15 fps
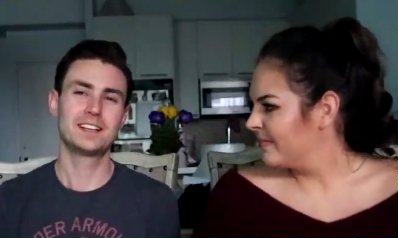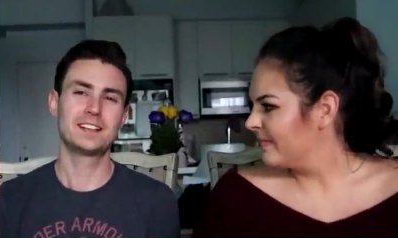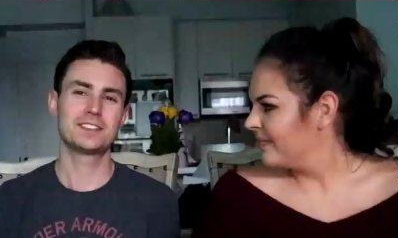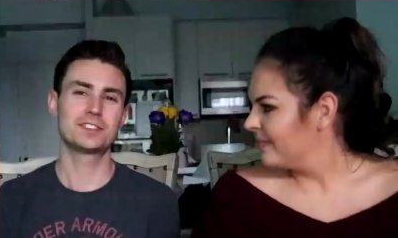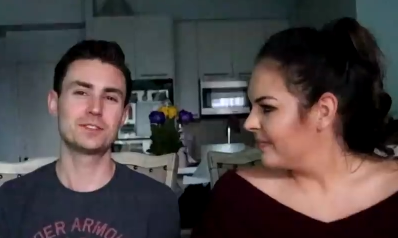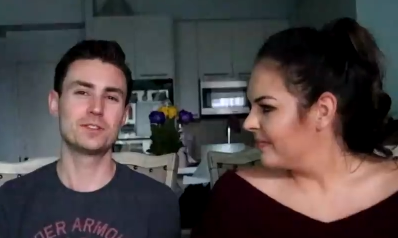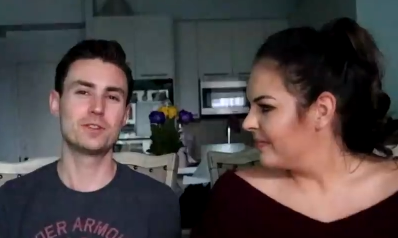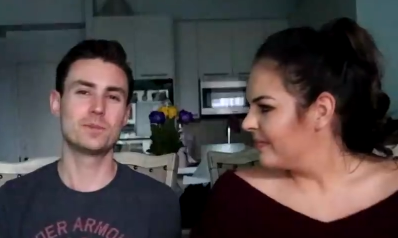
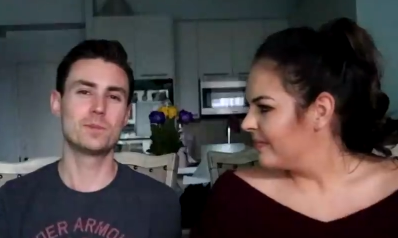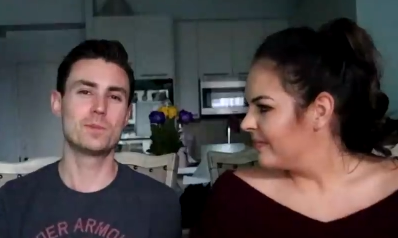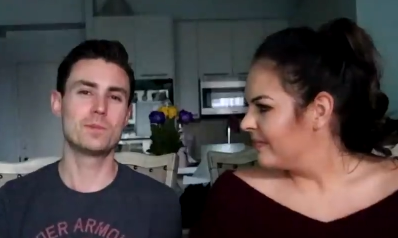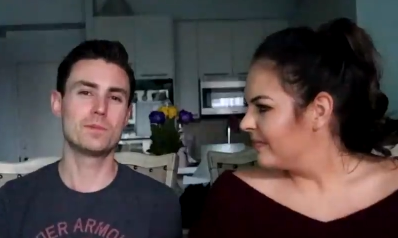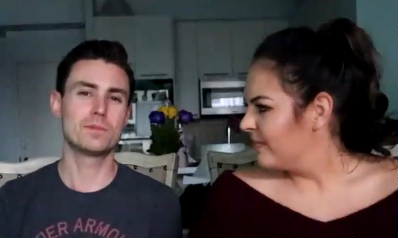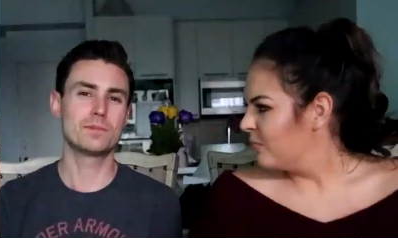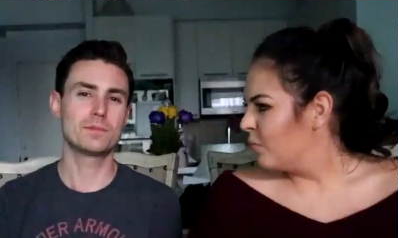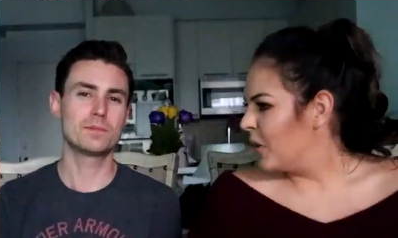Speaker 1: So
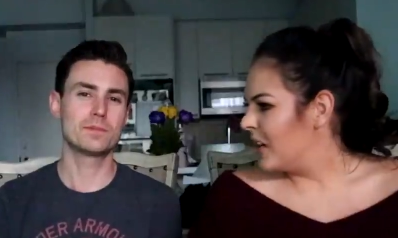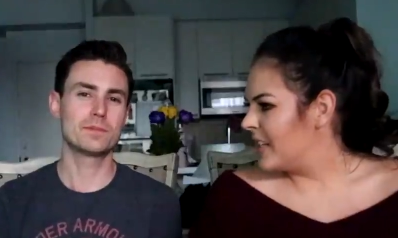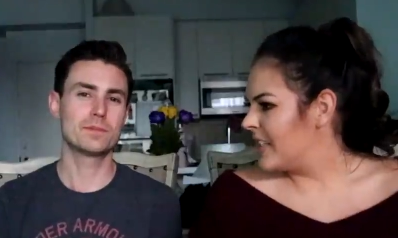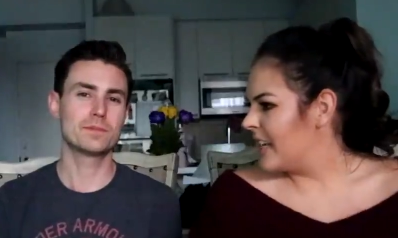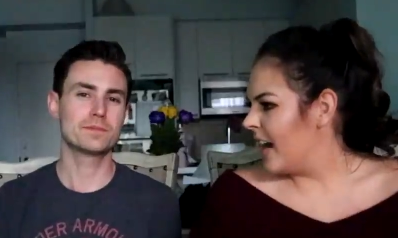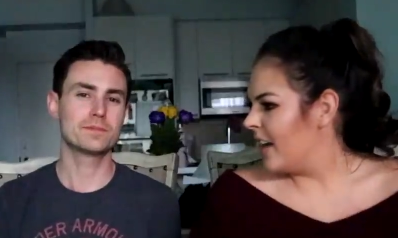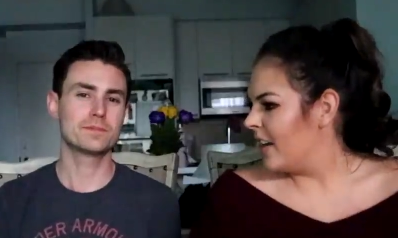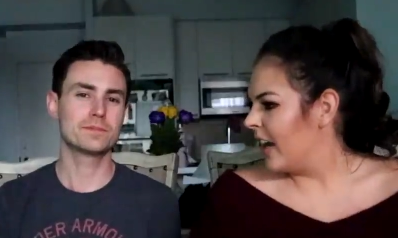
Speaker 2: What is
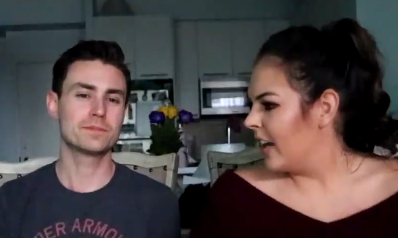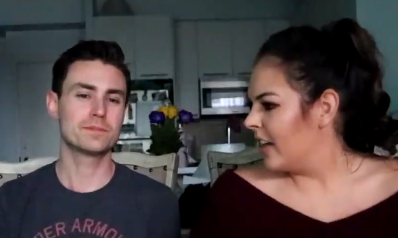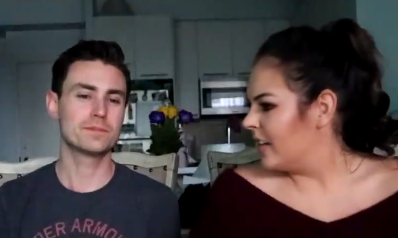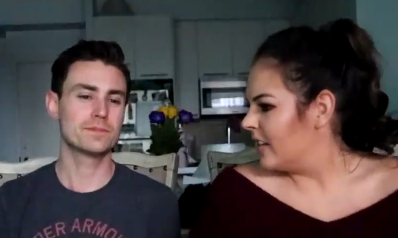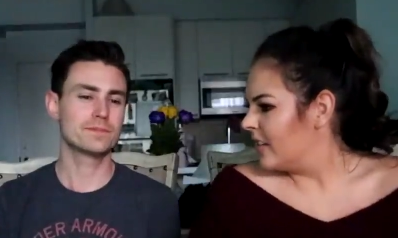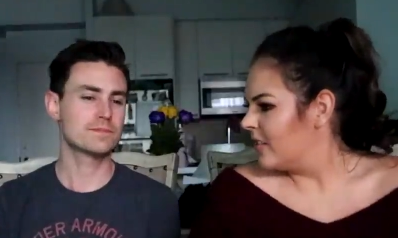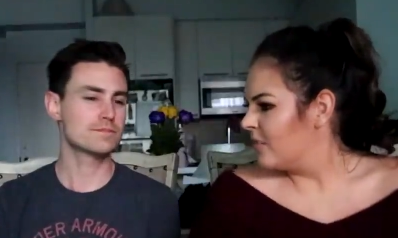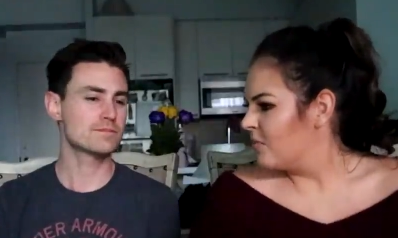that like?
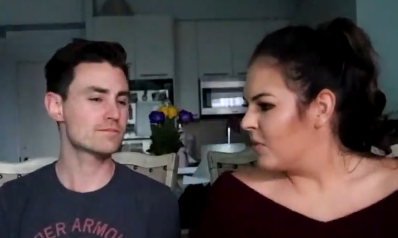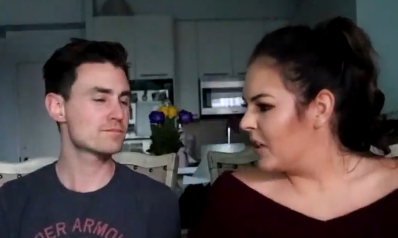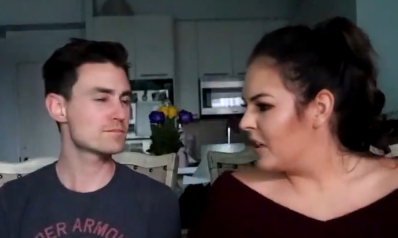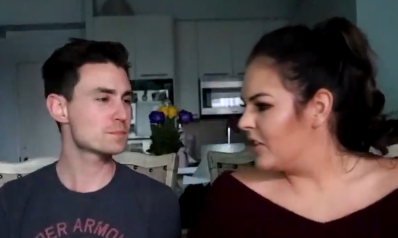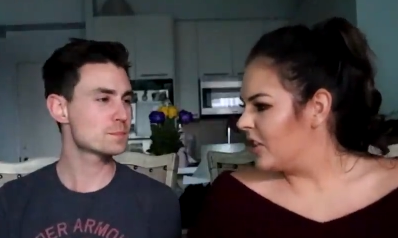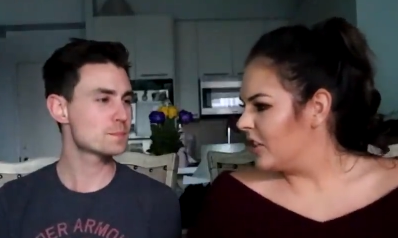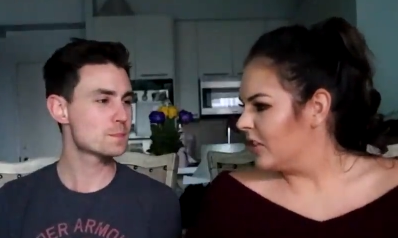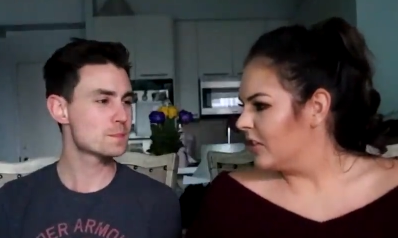What do you
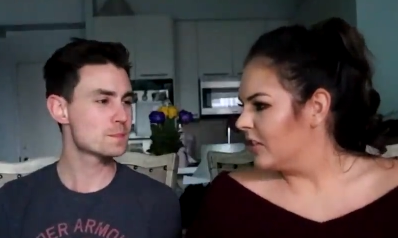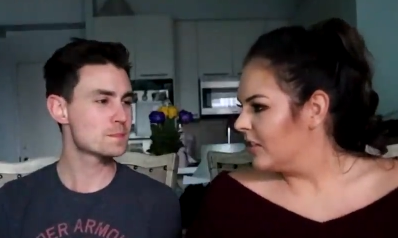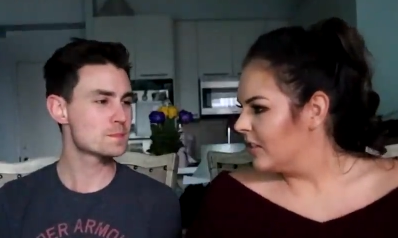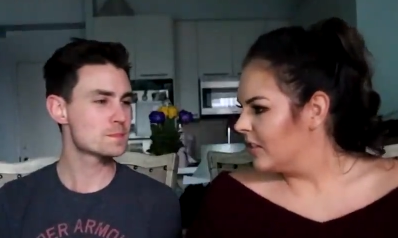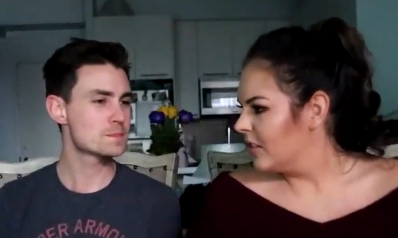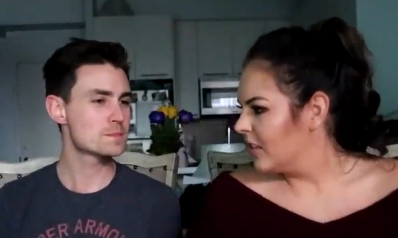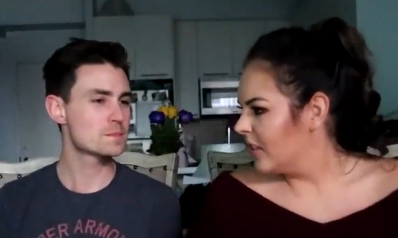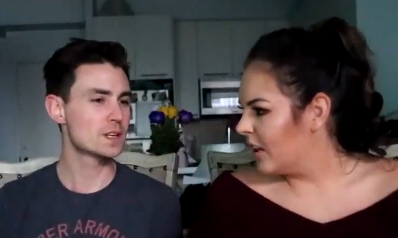do?
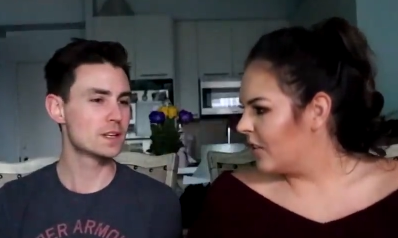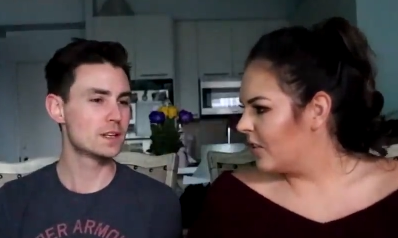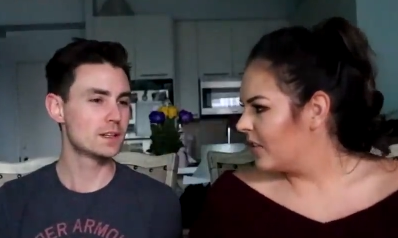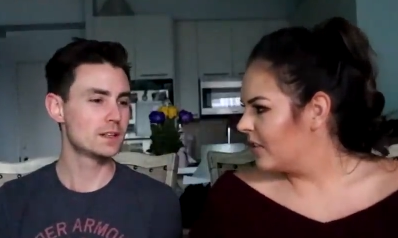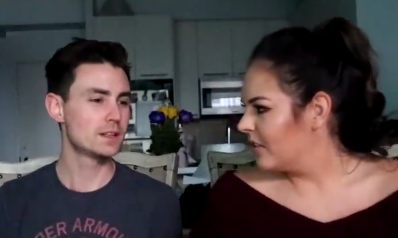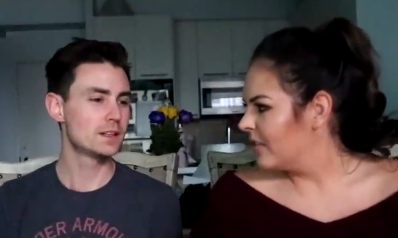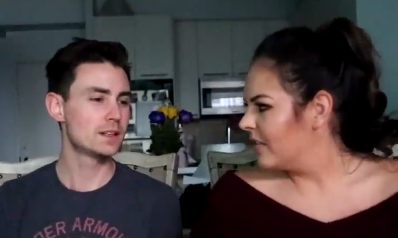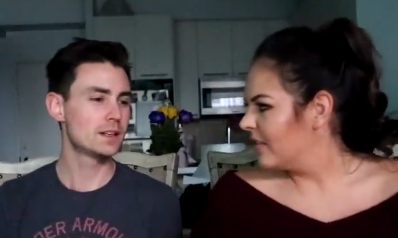Like,
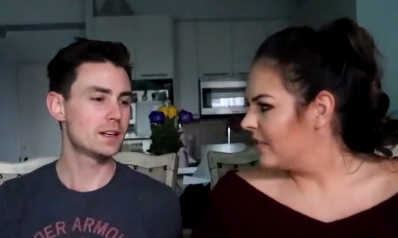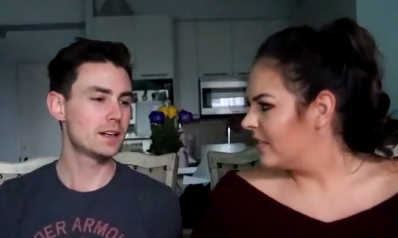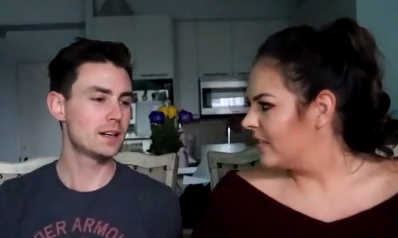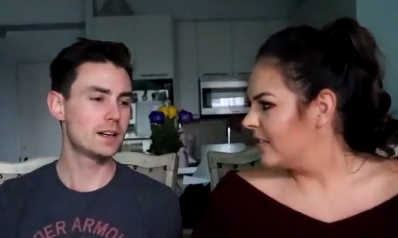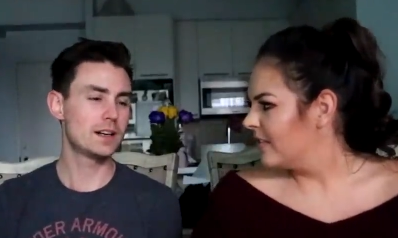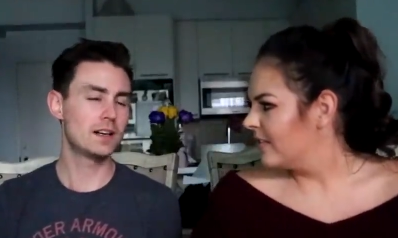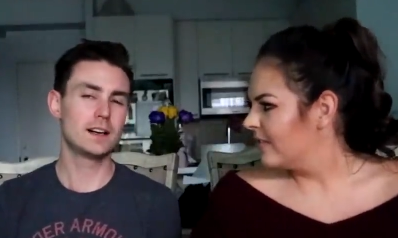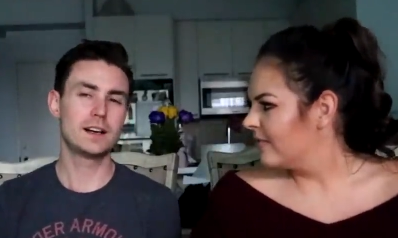
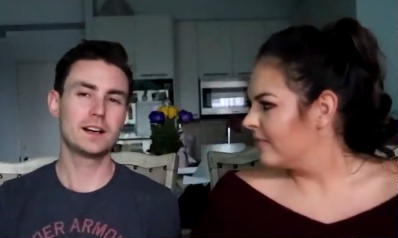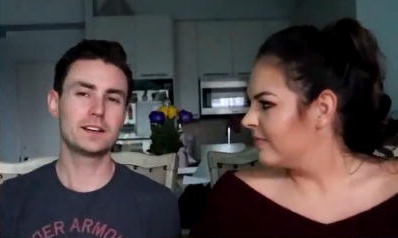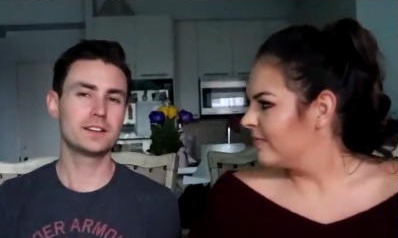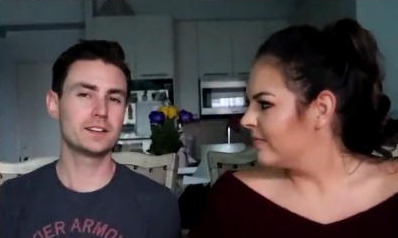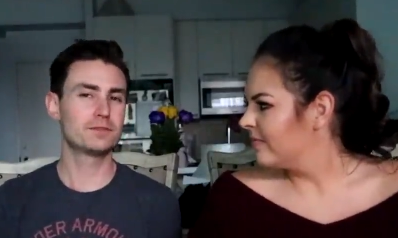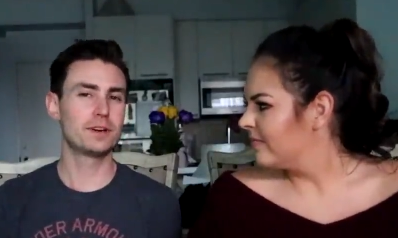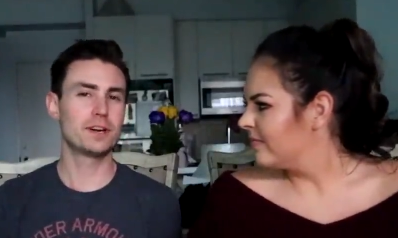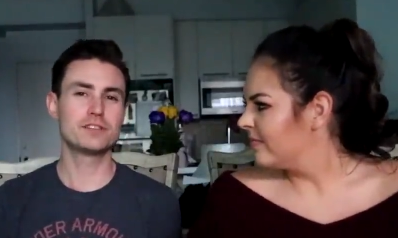
Speaker 1: uh, it
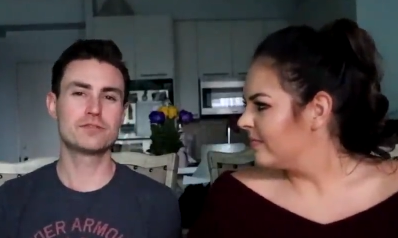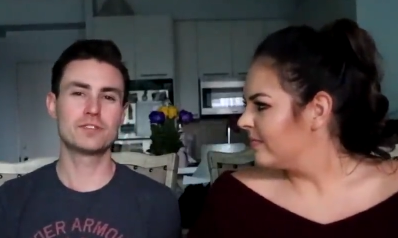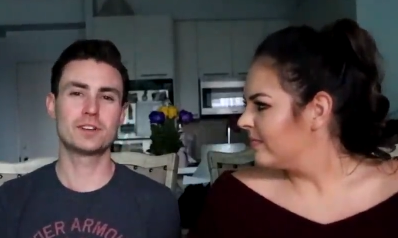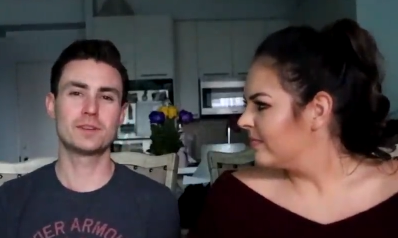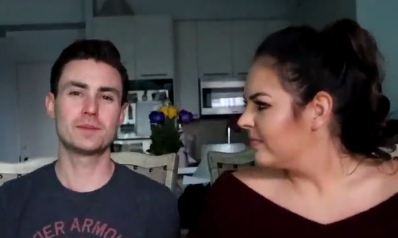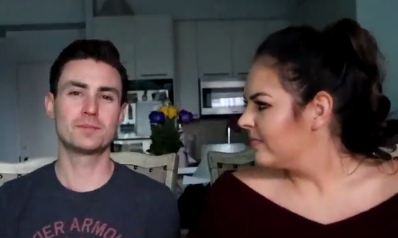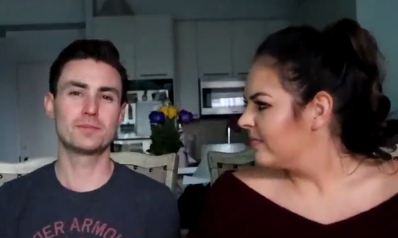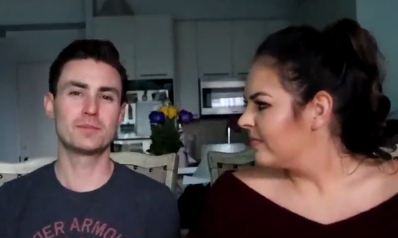could range
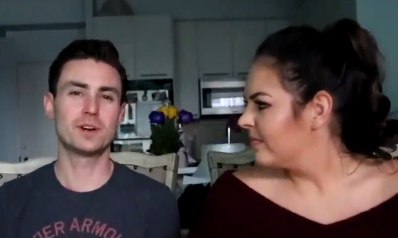from